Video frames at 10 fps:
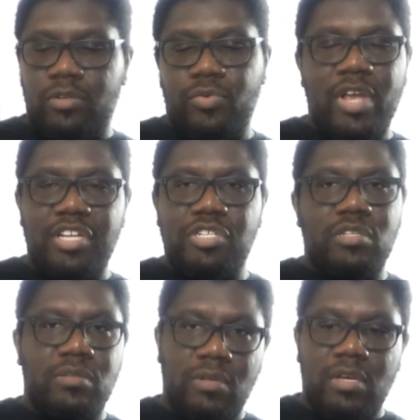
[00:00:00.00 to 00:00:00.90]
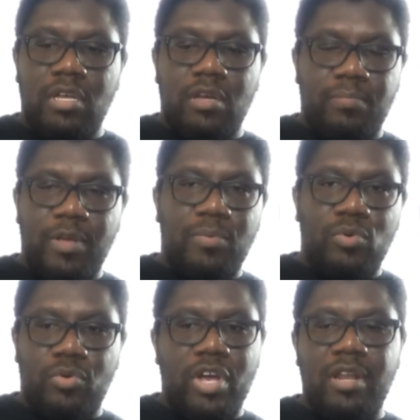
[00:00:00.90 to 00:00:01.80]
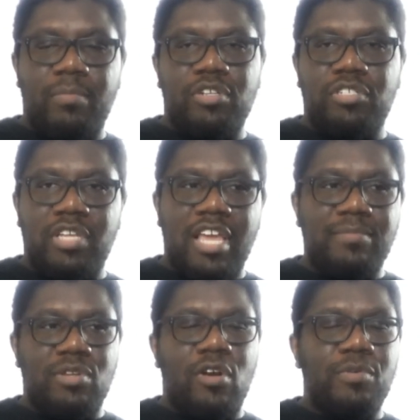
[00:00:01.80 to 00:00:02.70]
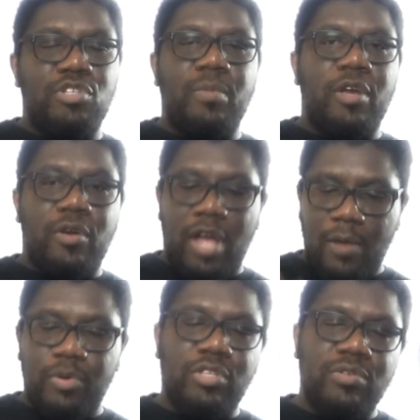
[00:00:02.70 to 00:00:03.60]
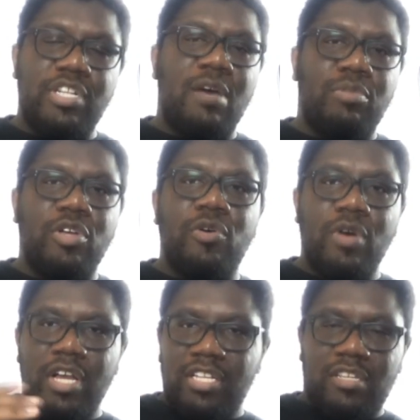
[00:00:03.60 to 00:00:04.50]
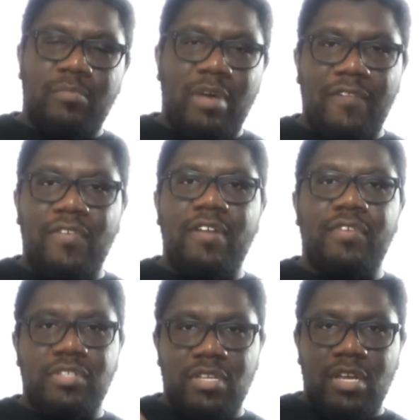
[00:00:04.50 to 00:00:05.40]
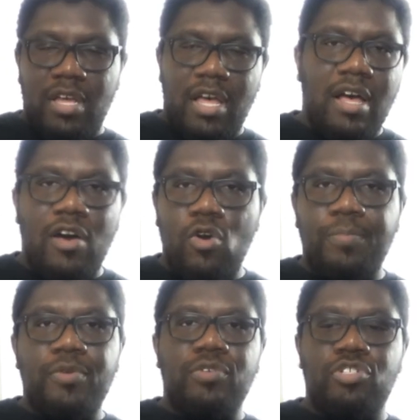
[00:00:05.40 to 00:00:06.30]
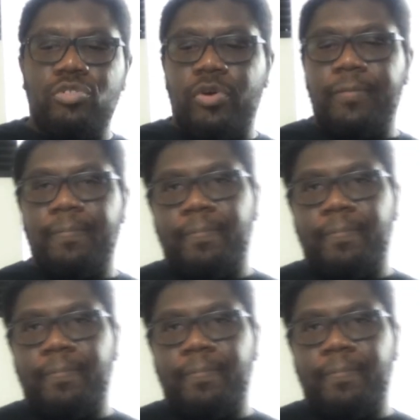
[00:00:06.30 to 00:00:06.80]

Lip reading: creation. People who created a bunch of games in RPG Maker. I'll put those down below. Some of my favorites. Hope you enjoy.